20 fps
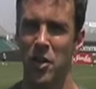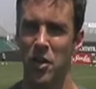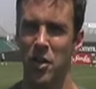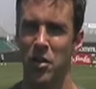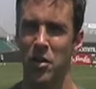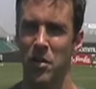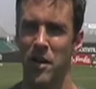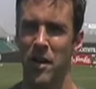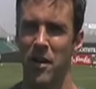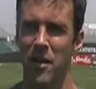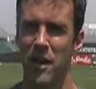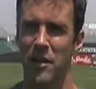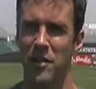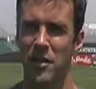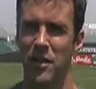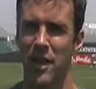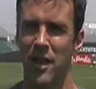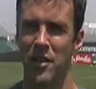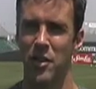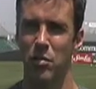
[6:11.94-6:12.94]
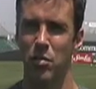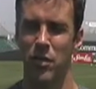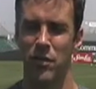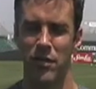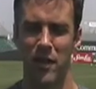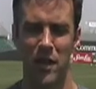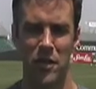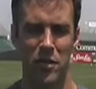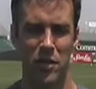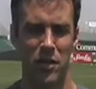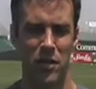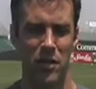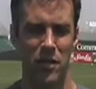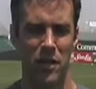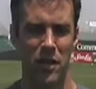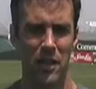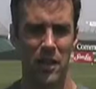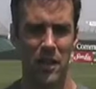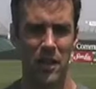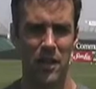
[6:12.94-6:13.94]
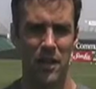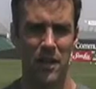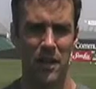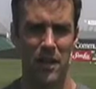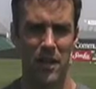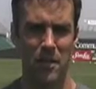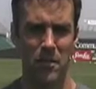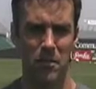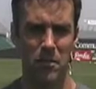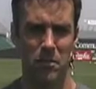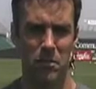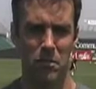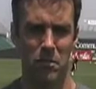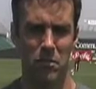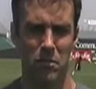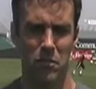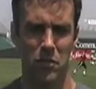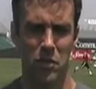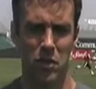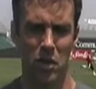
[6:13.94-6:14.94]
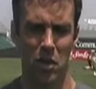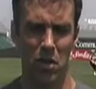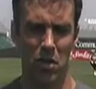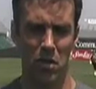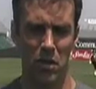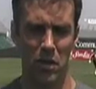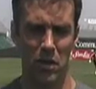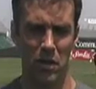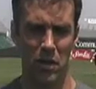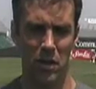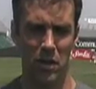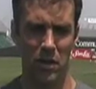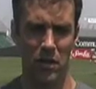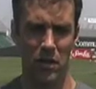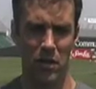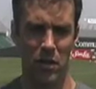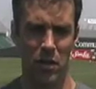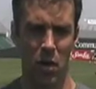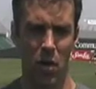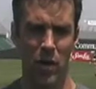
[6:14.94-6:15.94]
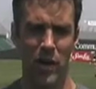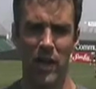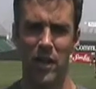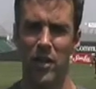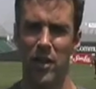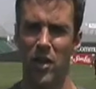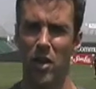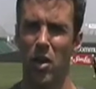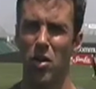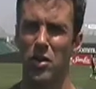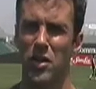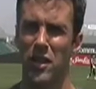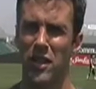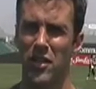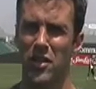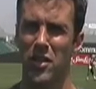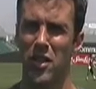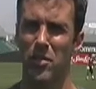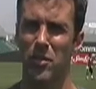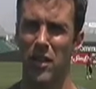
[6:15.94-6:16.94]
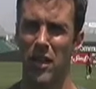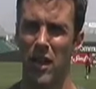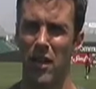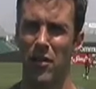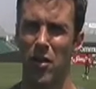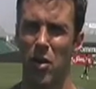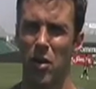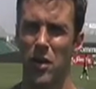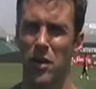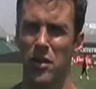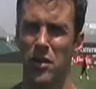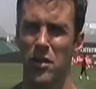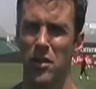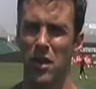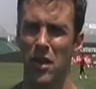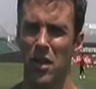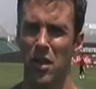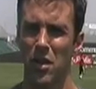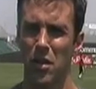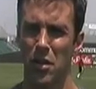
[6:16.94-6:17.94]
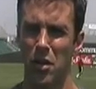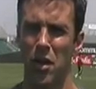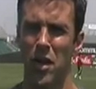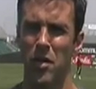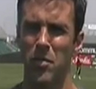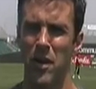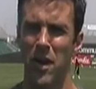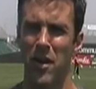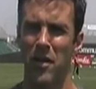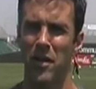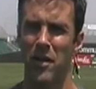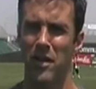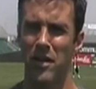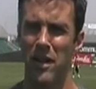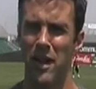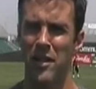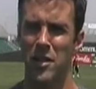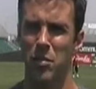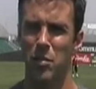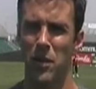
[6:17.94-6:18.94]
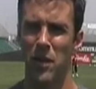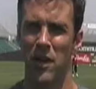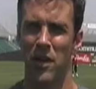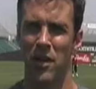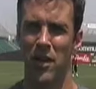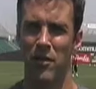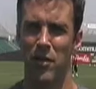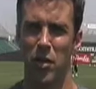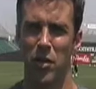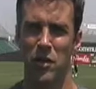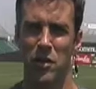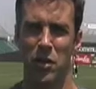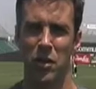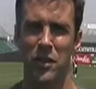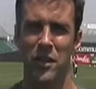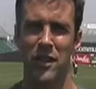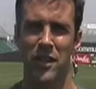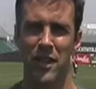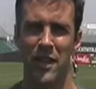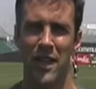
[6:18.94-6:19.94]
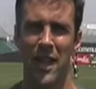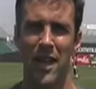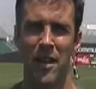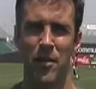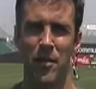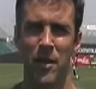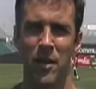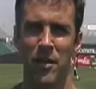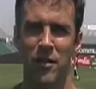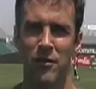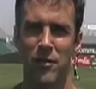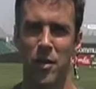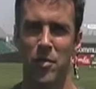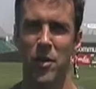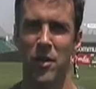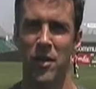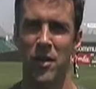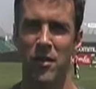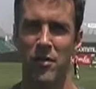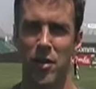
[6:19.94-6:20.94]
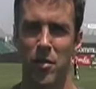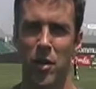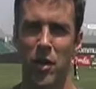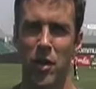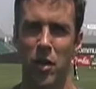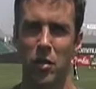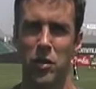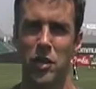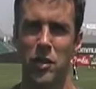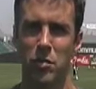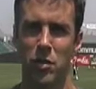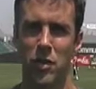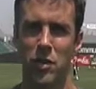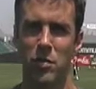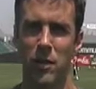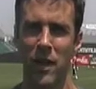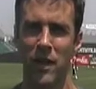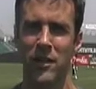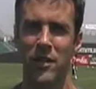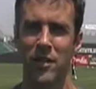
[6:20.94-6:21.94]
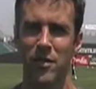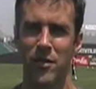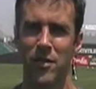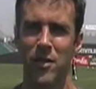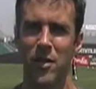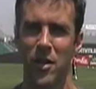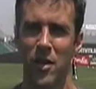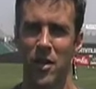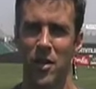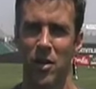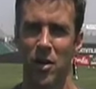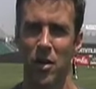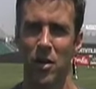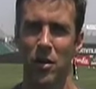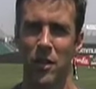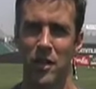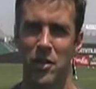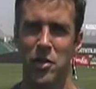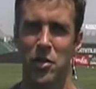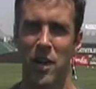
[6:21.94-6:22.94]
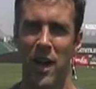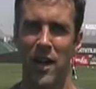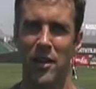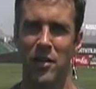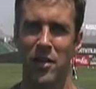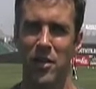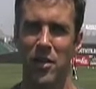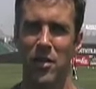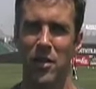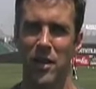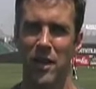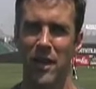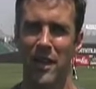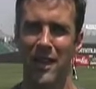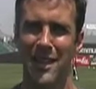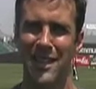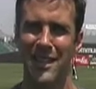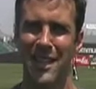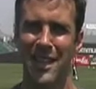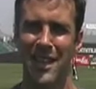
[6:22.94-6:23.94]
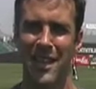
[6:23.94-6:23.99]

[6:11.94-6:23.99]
career as a professional. So going into coaching is something I've always thought about. As a player, I've always looked at the game from a coach's perspective, or at least tried to, and